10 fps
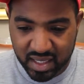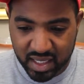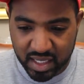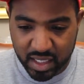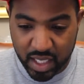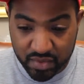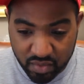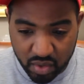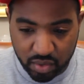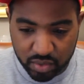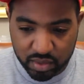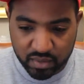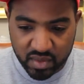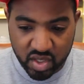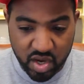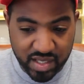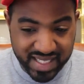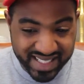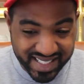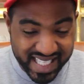enrolled
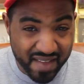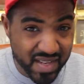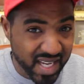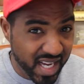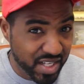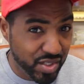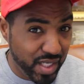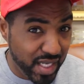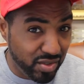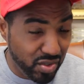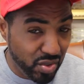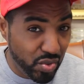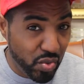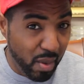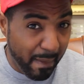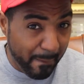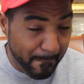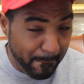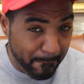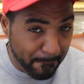costs $702
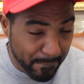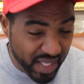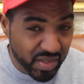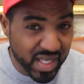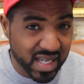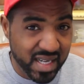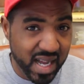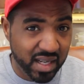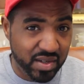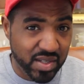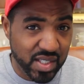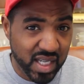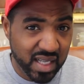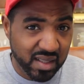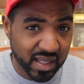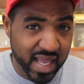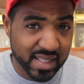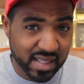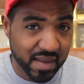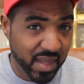billion the
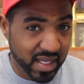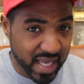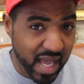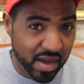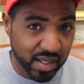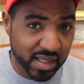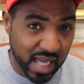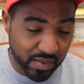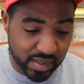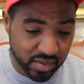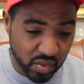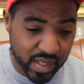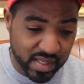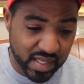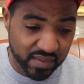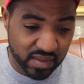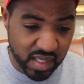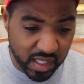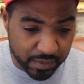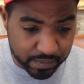last time they counted. That was in
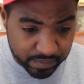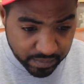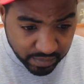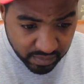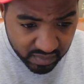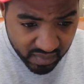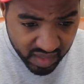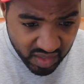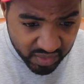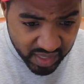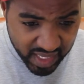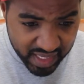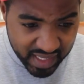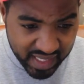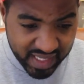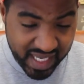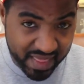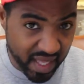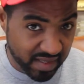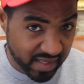2017. Okay?
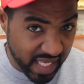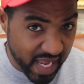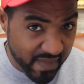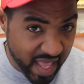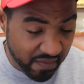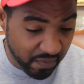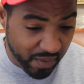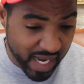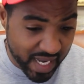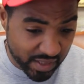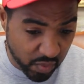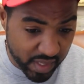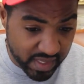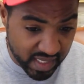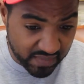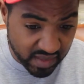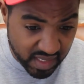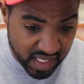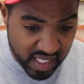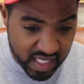And that same FY
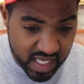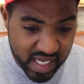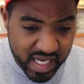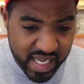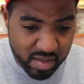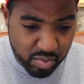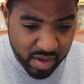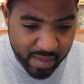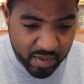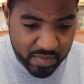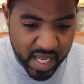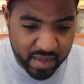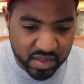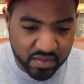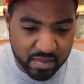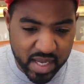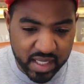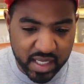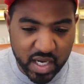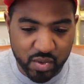2017, improper payments for
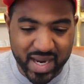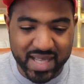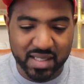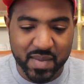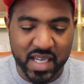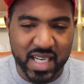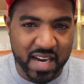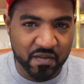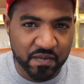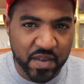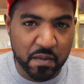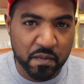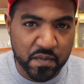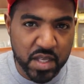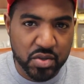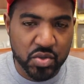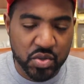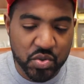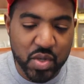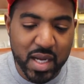Medicare were estimated at
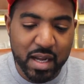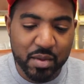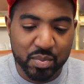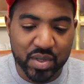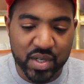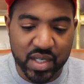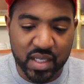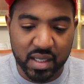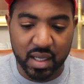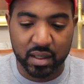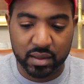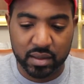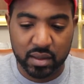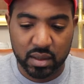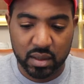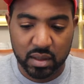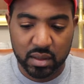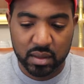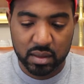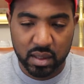$52 billion.
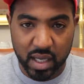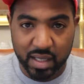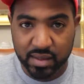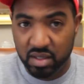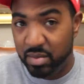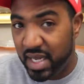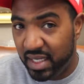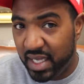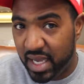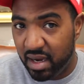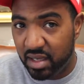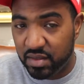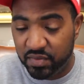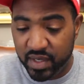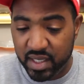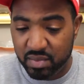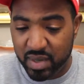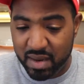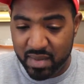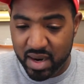Alright, so Medicare is funded
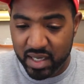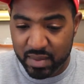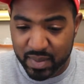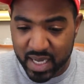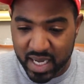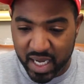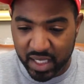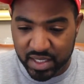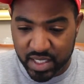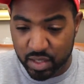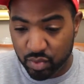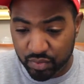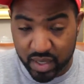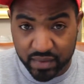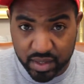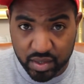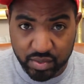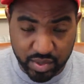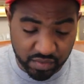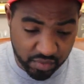primarily by general
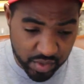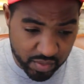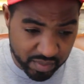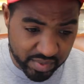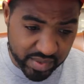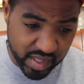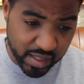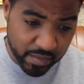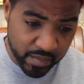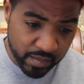revenues, which is 41%,